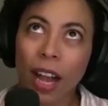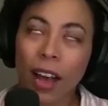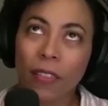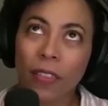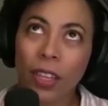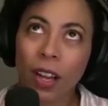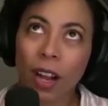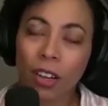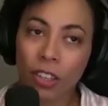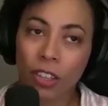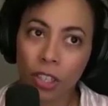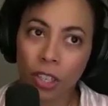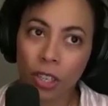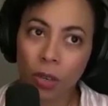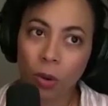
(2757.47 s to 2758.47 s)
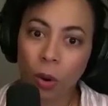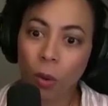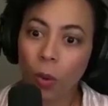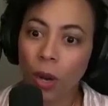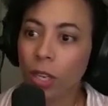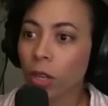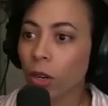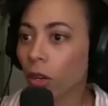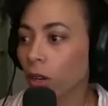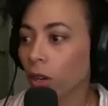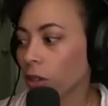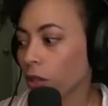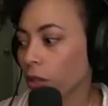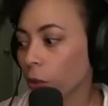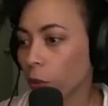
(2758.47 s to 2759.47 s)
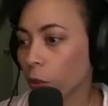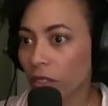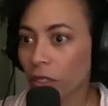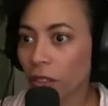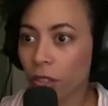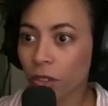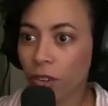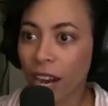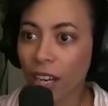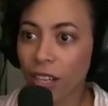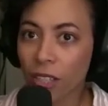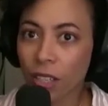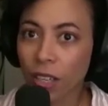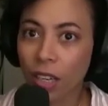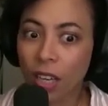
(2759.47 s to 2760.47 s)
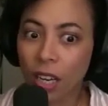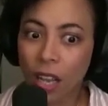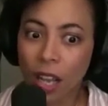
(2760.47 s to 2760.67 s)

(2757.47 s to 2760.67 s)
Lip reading: at the audition or when you're with the director,